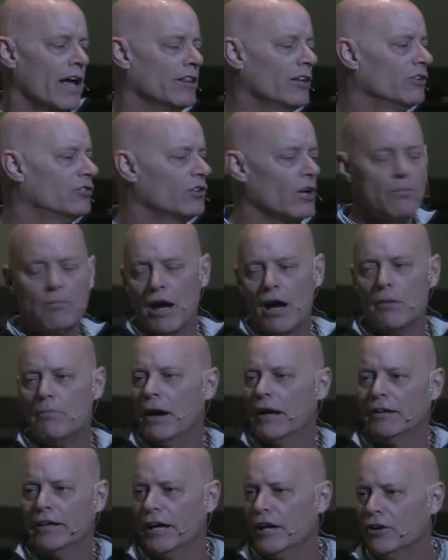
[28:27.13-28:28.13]
And then somehow
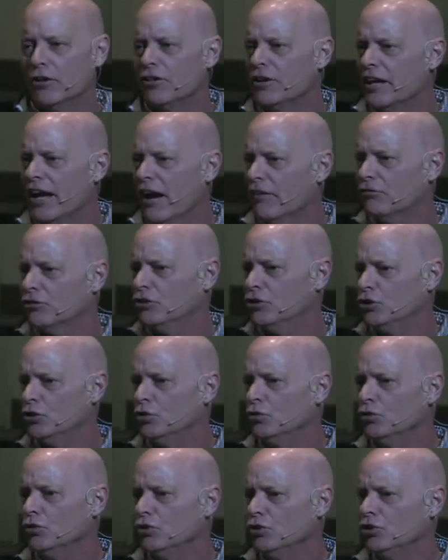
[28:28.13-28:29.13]
by later in the
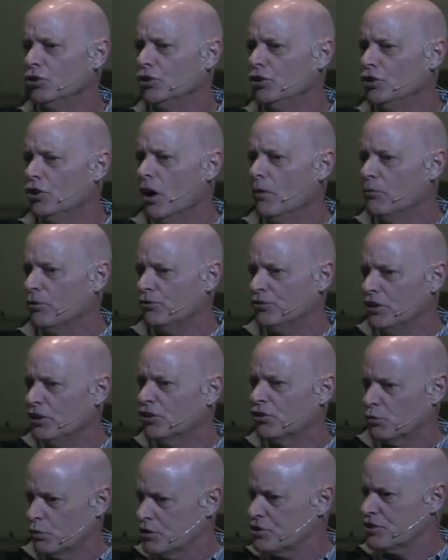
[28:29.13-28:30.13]
afternoon, you, you, almost need
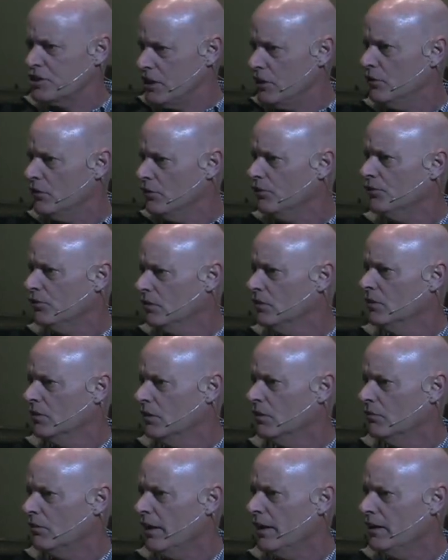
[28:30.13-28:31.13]
to switch gears,
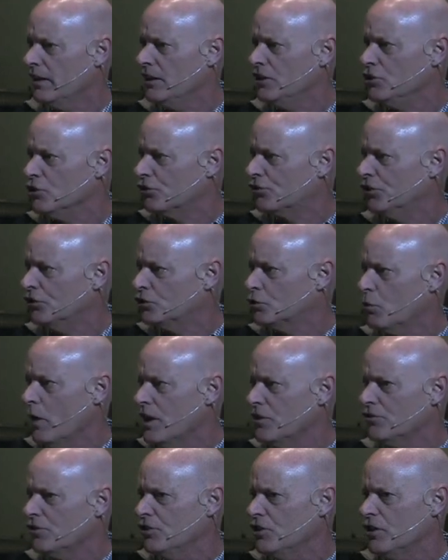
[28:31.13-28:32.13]
right? In your
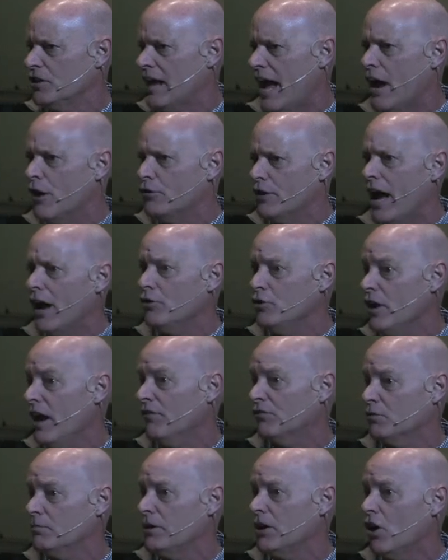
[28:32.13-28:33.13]
situation, and now, now you
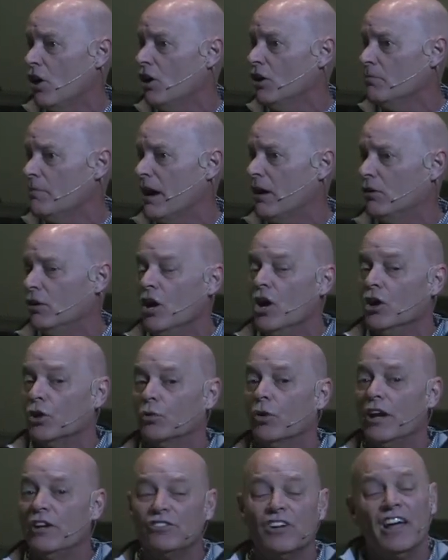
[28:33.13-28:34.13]
have to be all about
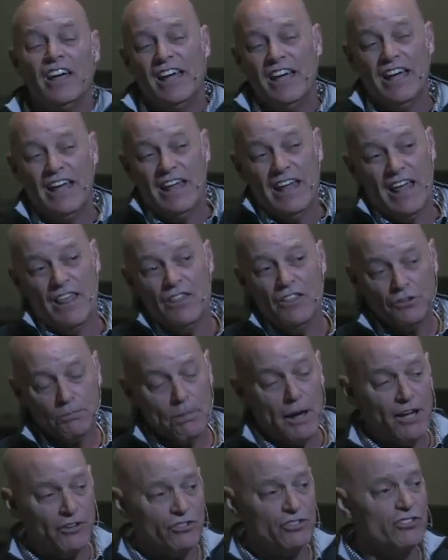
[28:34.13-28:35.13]
grace. And this
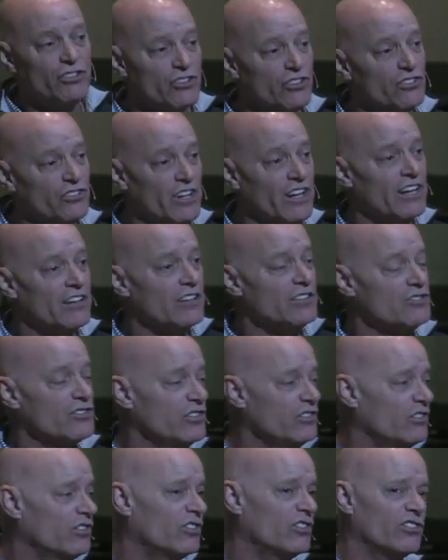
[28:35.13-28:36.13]
passage is saying that
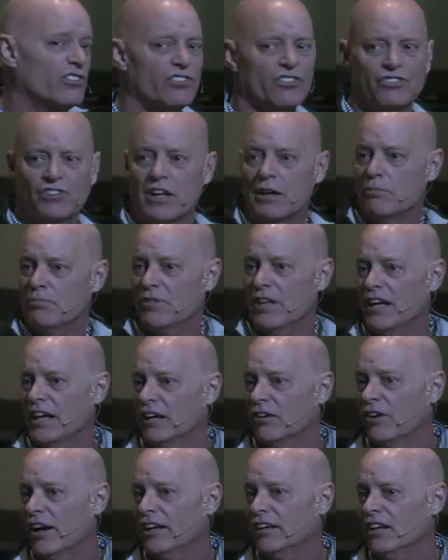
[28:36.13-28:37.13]
Jesus is the same
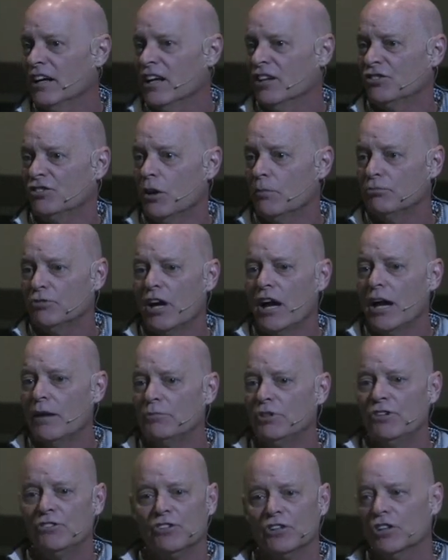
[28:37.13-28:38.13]
thing, right?
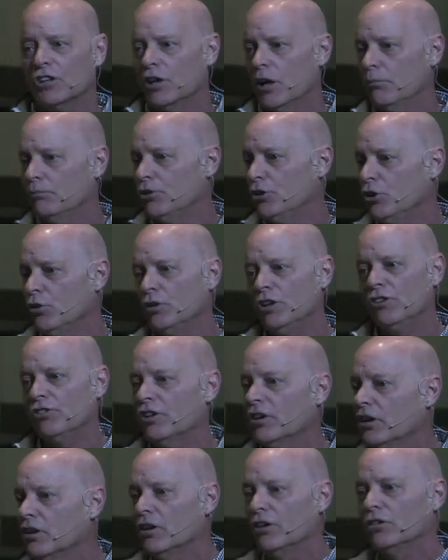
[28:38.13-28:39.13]
Sometimes he's going to come to you and he's
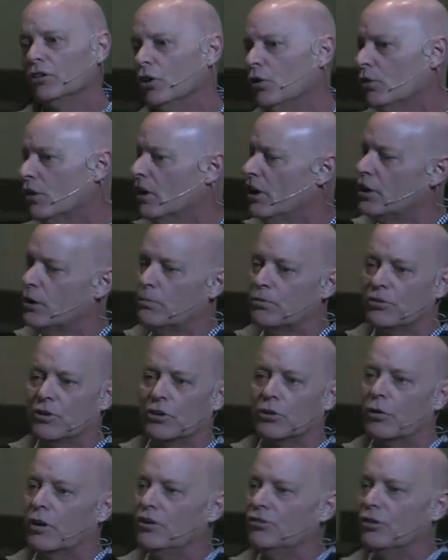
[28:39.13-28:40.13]
going to unload
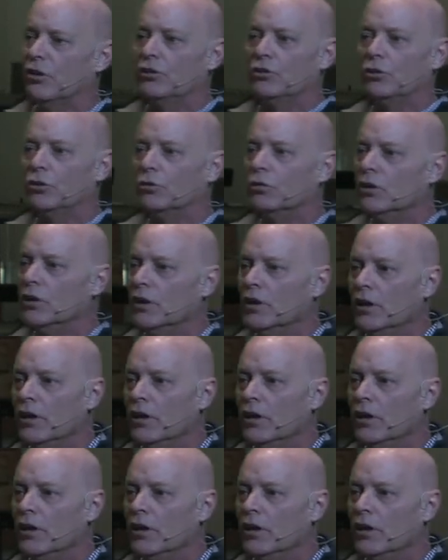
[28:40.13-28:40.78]
100% grace on you.